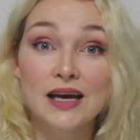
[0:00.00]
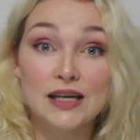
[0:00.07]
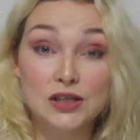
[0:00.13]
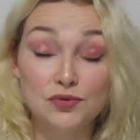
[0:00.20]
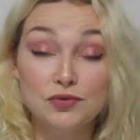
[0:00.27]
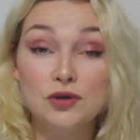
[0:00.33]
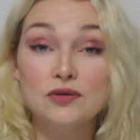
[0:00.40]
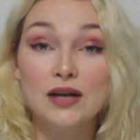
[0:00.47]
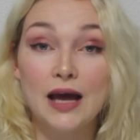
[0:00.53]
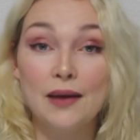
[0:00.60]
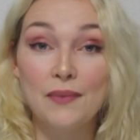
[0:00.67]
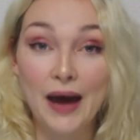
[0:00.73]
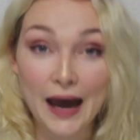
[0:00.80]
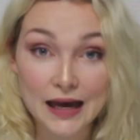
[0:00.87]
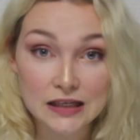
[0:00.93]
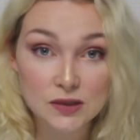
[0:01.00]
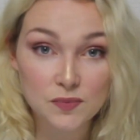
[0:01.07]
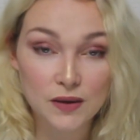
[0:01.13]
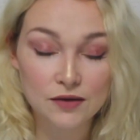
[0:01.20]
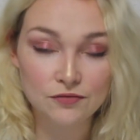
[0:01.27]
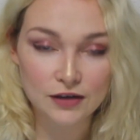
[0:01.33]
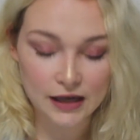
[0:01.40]
his real name has
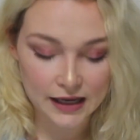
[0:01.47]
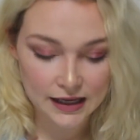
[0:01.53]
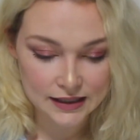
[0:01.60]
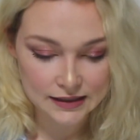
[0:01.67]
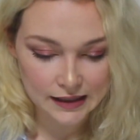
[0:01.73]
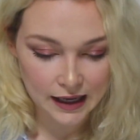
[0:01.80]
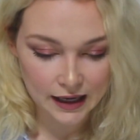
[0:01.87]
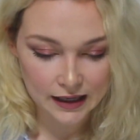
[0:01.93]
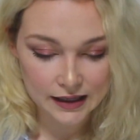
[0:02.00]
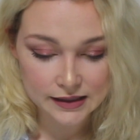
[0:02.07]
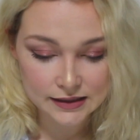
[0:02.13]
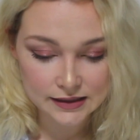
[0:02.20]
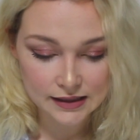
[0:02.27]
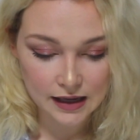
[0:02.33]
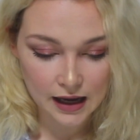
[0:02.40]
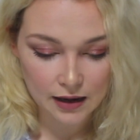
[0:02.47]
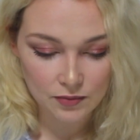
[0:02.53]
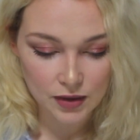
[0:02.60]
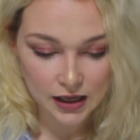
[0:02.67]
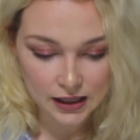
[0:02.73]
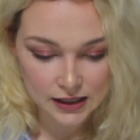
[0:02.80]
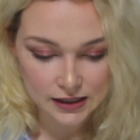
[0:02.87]
been released, and his
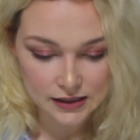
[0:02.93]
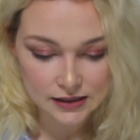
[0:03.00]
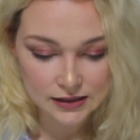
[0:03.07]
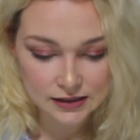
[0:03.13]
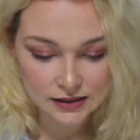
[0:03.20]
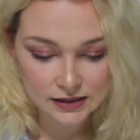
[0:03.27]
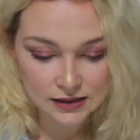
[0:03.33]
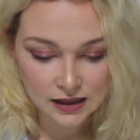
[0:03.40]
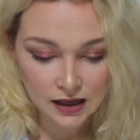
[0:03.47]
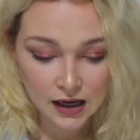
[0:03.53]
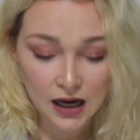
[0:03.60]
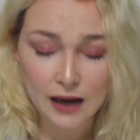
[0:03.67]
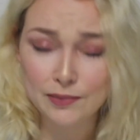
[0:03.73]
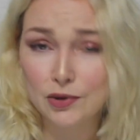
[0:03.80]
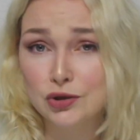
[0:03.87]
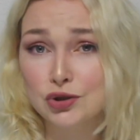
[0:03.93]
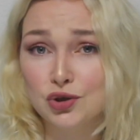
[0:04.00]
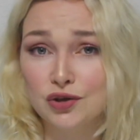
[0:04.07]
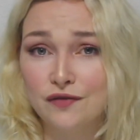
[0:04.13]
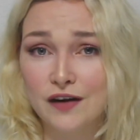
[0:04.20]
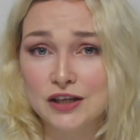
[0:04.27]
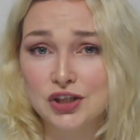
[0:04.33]
name is, I'm not
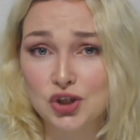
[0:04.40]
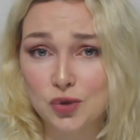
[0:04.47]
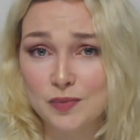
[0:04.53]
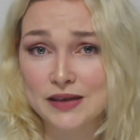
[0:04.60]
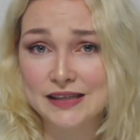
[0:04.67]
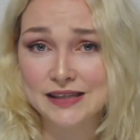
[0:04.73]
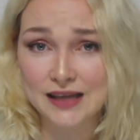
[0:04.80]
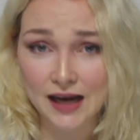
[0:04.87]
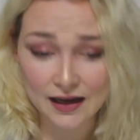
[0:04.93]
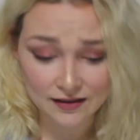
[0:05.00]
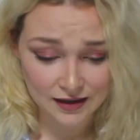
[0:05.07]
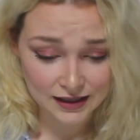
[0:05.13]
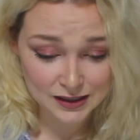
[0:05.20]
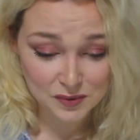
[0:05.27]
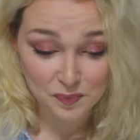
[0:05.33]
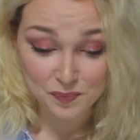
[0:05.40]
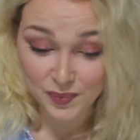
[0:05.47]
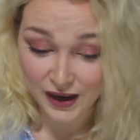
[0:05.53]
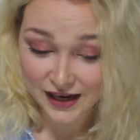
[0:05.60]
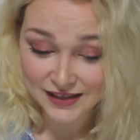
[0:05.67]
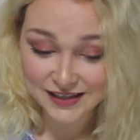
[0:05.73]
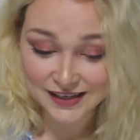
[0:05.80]
sure if I should be saying this,
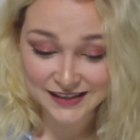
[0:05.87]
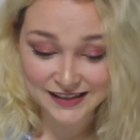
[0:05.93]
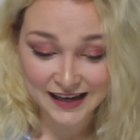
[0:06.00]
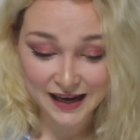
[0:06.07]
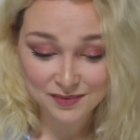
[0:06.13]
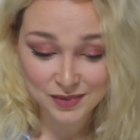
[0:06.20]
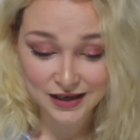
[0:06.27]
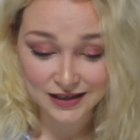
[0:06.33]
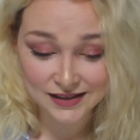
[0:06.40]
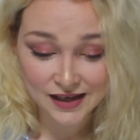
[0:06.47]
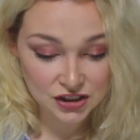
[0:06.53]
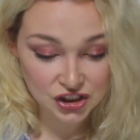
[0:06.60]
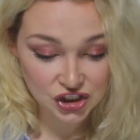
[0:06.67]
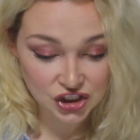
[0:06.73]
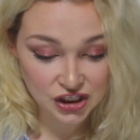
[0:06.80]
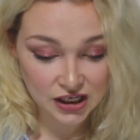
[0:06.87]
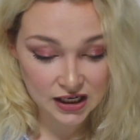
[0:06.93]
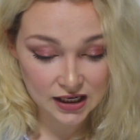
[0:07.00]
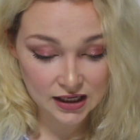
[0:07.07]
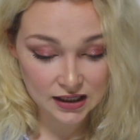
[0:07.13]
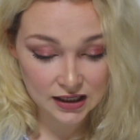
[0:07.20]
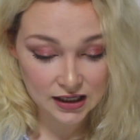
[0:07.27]
but his name is
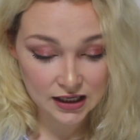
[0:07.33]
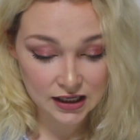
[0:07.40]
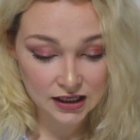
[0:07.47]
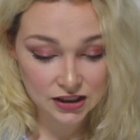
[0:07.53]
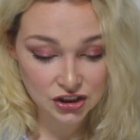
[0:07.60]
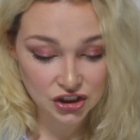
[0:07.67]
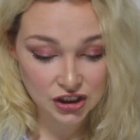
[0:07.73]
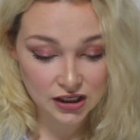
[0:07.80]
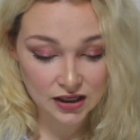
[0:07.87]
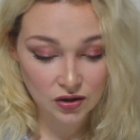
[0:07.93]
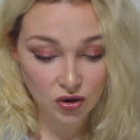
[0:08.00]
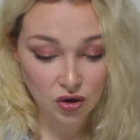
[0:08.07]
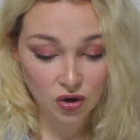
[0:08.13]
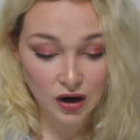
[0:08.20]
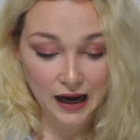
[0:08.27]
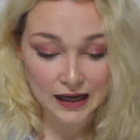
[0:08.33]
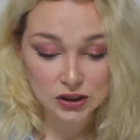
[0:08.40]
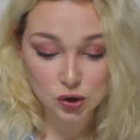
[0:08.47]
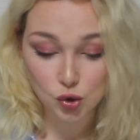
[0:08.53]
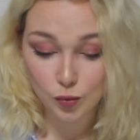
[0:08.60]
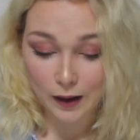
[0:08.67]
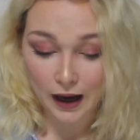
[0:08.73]
Shinichiro
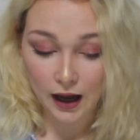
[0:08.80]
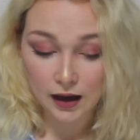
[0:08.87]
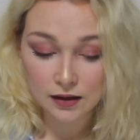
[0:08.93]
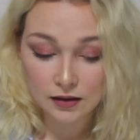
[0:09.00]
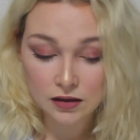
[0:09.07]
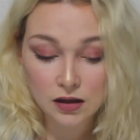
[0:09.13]
Azuma.